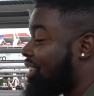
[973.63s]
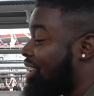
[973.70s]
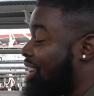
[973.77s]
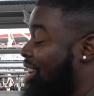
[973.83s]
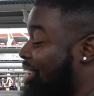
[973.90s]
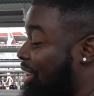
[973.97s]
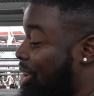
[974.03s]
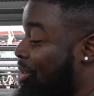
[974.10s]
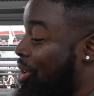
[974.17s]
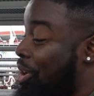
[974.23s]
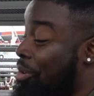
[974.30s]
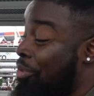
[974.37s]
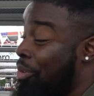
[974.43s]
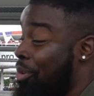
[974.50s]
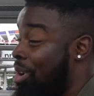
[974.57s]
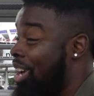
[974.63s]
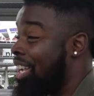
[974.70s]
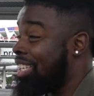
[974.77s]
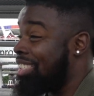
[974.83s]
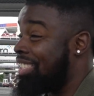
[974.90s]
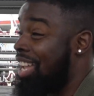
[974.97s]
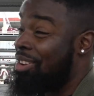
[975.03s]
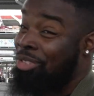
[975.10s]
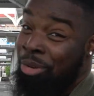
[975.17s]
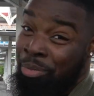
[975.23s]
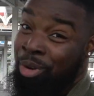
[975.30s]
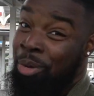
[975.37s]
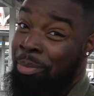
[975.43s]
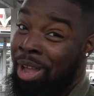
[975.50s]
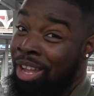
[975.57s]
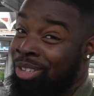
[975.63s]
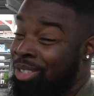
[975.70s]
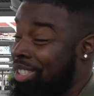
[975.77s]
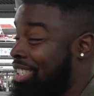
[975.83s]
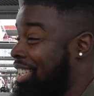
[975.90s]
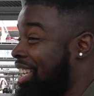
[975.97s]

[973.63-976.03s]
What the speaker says: Okay, well, for one, it's definitely more bouncy.